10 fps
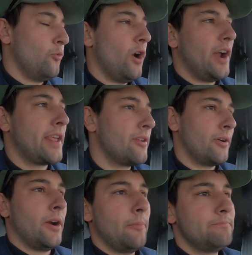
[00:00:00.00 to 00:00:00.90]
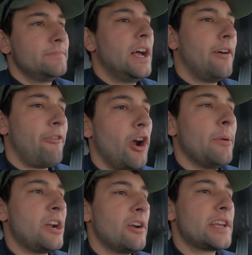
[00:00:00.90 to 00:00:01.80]
running, or a, a
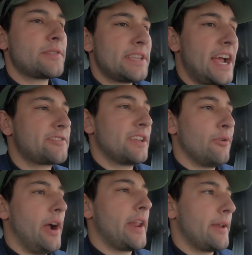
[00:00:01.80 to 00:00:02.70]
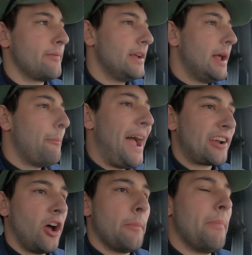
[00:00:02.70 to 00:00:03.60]
farmer near us was actually running
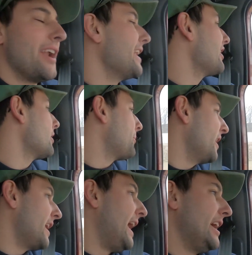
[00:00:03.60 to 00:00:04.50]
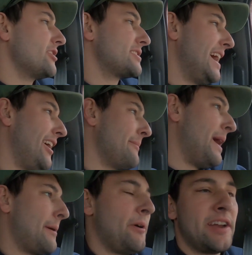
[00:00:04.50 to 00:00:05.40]
back on Monday. They're putting Haggis down. In
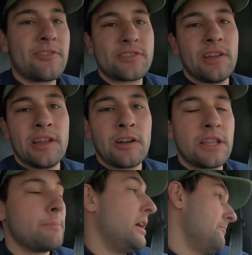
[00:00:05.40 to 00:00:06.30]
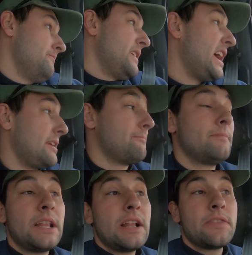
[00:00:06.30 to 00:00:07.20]
my opinion, it was a little early, but hey,
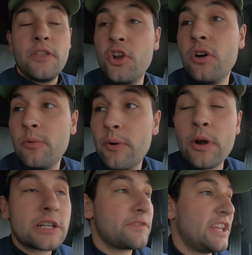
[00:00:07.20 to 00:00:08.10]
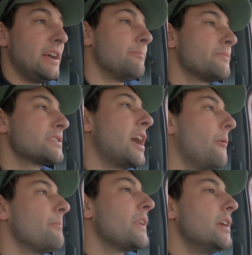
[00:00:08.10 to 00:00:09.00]
they're doing what works for them. So,